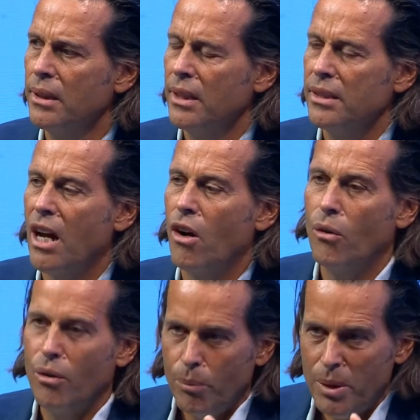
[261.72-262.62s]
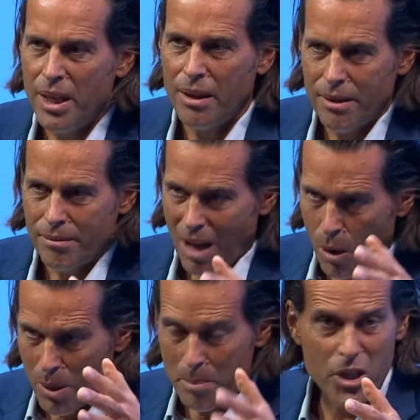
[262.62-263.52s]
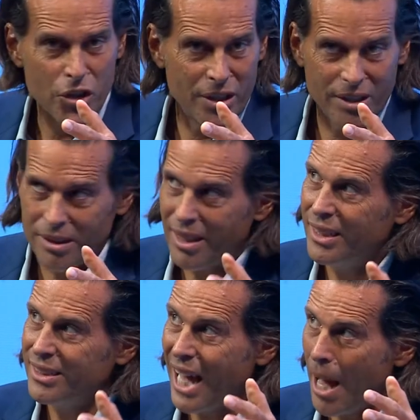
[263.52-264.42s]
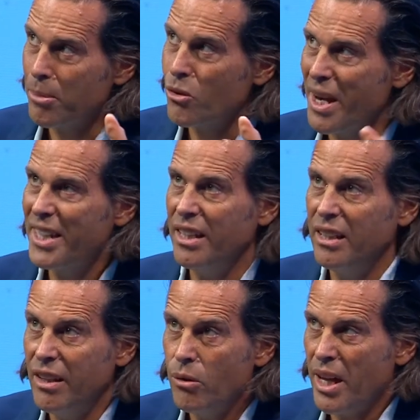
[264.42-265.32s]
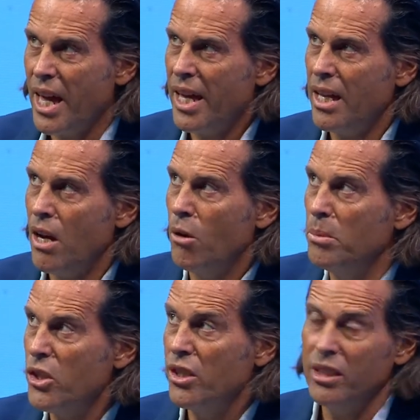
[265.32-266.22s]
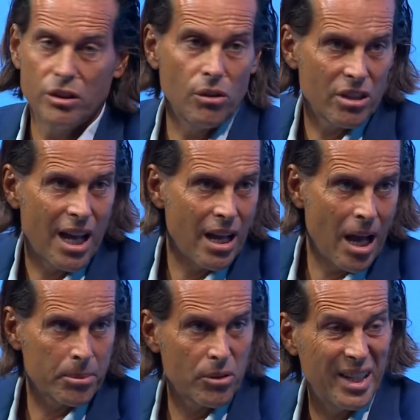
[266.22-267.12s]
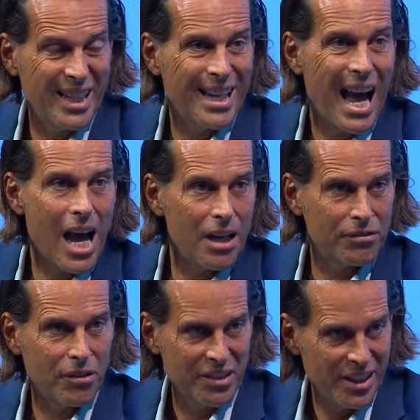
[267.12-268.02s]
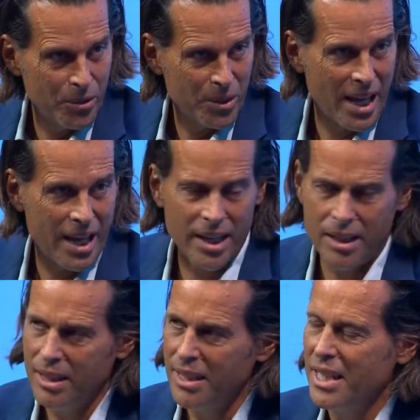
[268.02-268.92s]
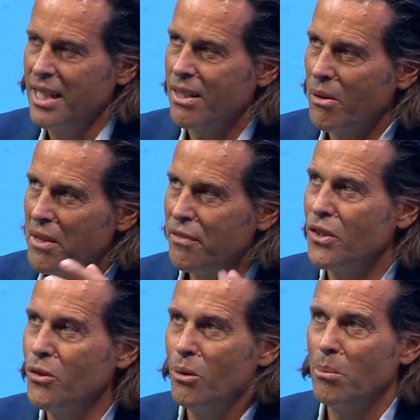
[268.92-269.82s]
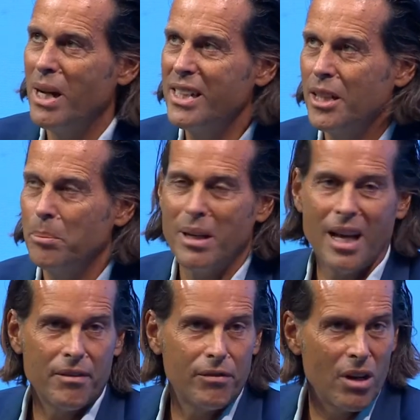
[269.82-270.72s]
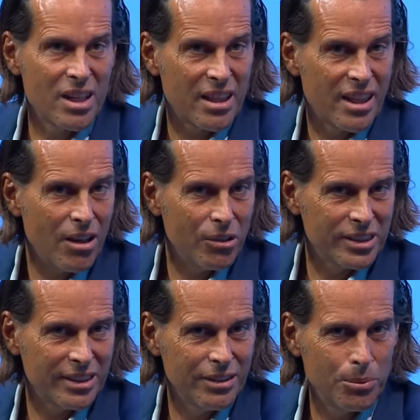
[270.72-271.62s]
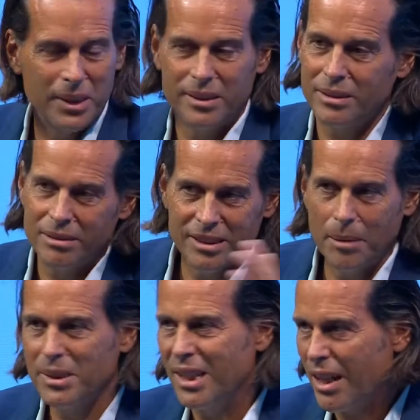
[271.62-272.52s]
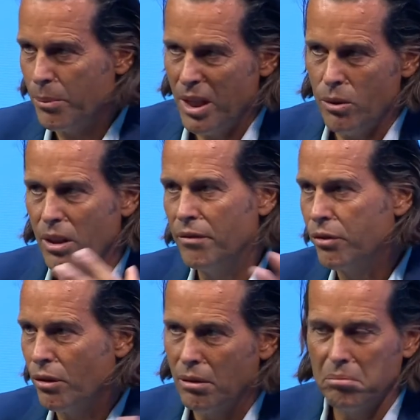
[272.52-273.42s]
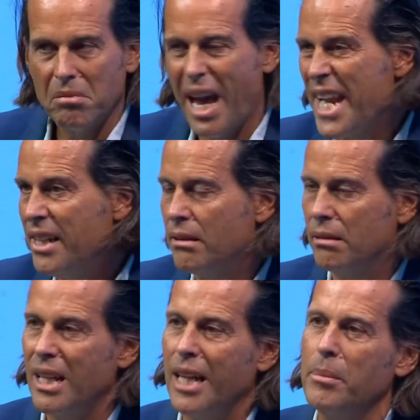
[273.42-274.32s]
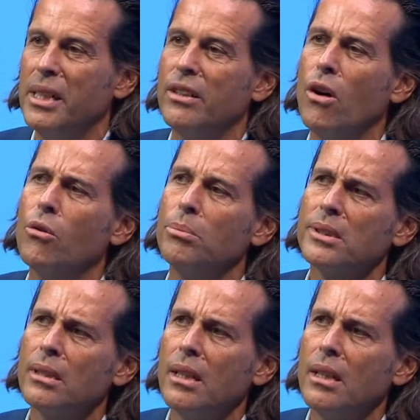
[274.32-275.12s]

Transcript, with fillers: Now, we, our mission is upgrading the UK. Our mission is not upgrading half of the UK. Now, if you multiply 400,000 with something like we are looking for 8, 9 million homes,